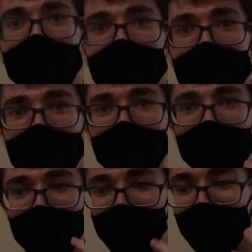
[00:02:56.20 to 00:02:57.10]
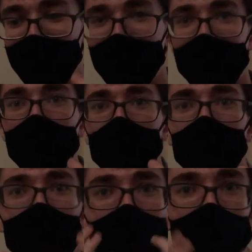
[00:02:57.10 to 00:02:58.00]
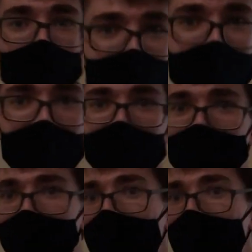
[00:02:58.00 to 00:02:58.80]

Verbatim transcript: it's that it's infuriating.